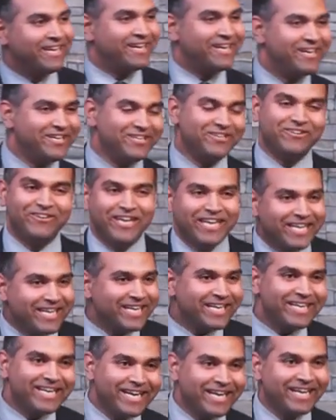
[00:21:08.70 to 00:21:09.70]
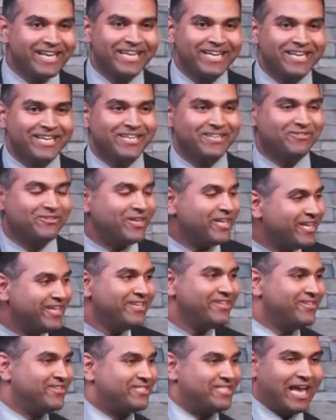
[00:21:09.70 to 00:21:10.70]
Are you Indian? What are
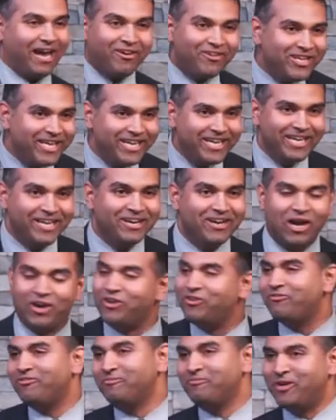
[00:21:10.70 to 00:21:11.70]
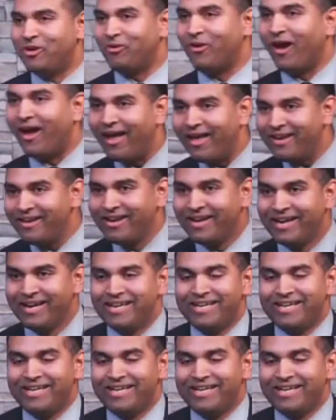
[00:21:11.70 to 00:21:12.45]
you, Saudi? Are you from Iran?